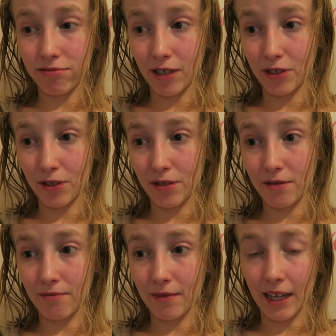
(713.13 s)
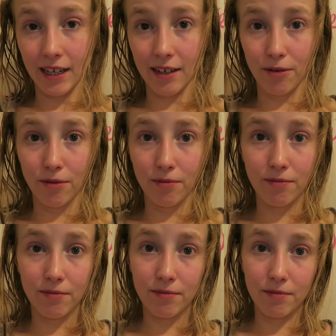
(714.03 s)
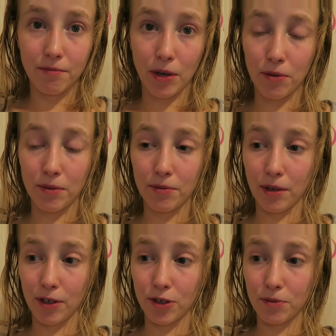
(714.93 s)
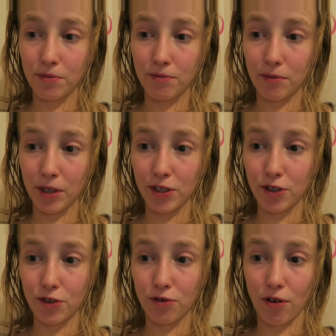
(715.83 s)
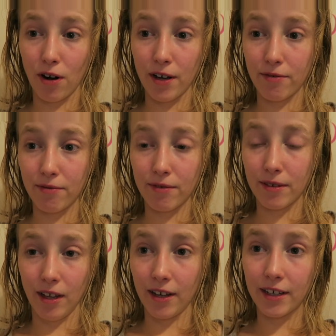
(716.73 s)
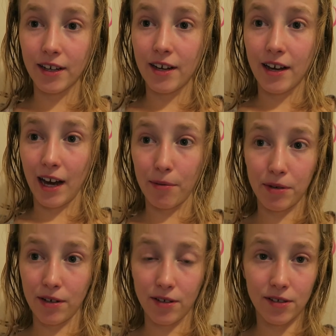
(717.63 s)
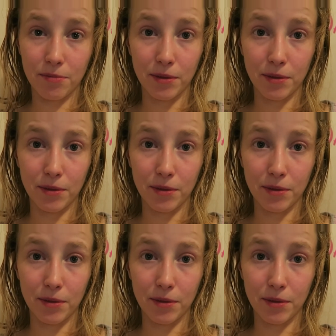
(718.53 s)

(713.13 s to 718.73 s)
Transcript: I just had a little moment where I just wanted to just cry of happiness.